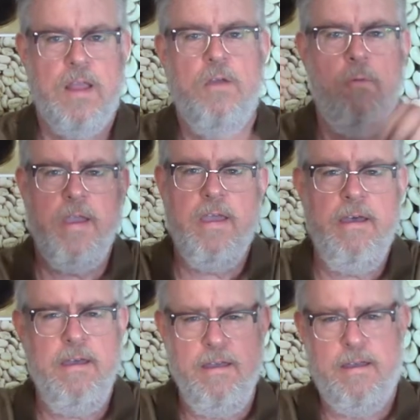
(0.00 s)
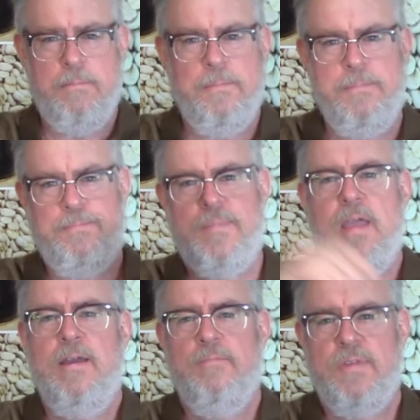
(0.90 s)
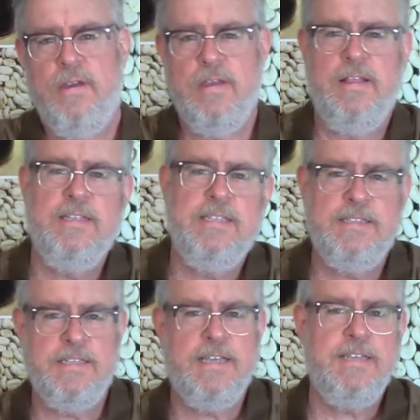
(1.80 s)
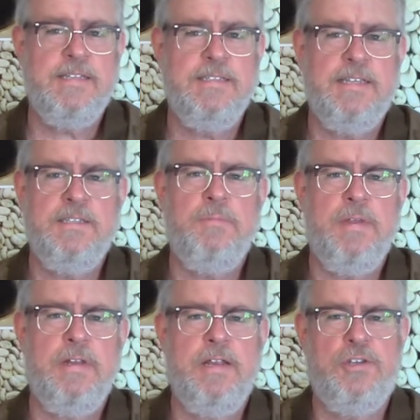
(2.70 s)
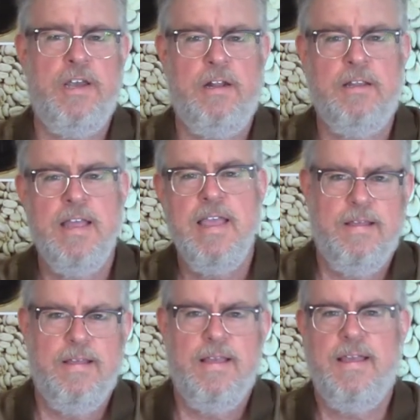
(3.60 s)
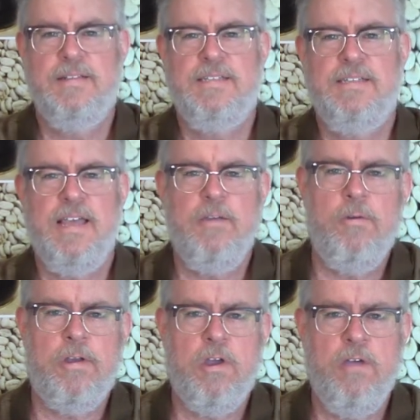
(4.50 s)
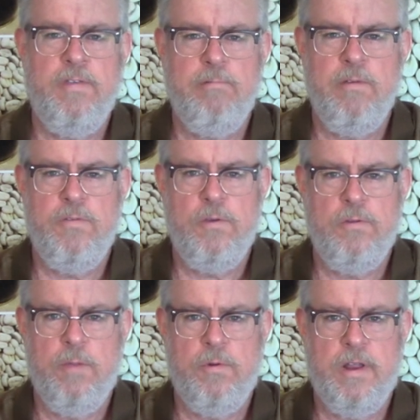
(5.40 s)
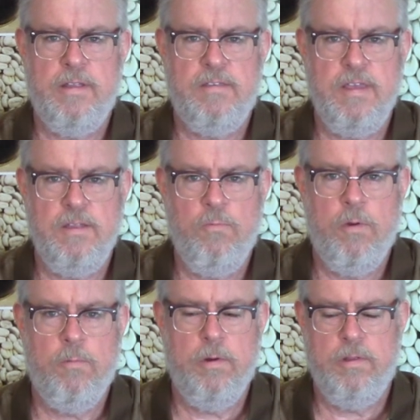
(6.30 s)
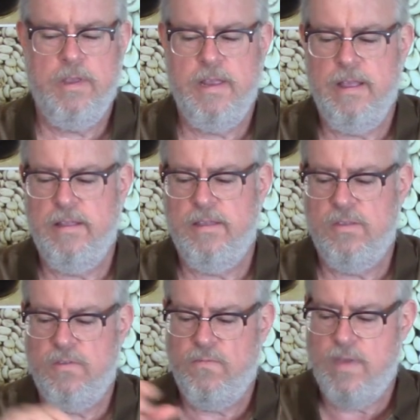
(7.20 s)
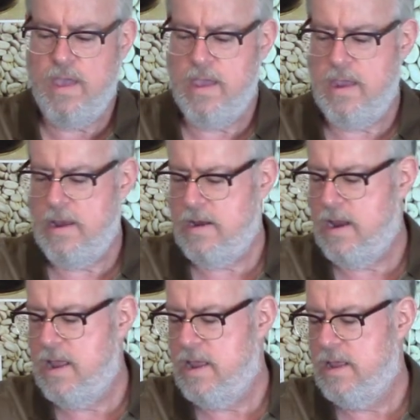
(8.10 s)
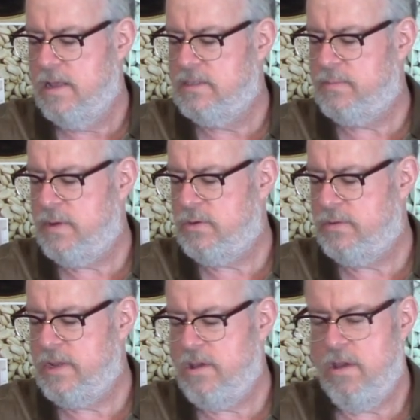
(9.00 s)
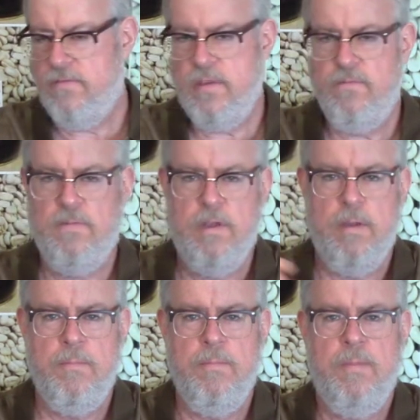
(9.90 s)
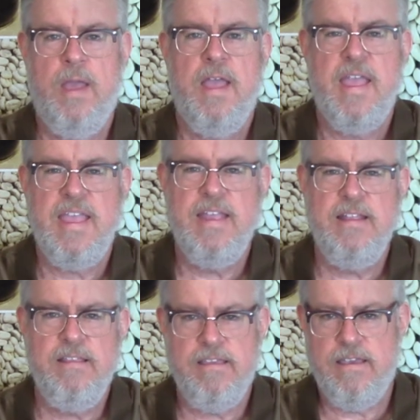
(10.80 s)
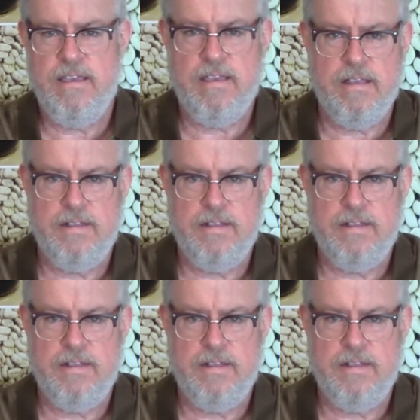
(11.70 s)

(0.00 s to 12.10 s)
Wake up! I'm Doug and this is the Taste and Sensibility channel. And today we're at coffee review number 19 where we're looking at this fine specialty coffee from India.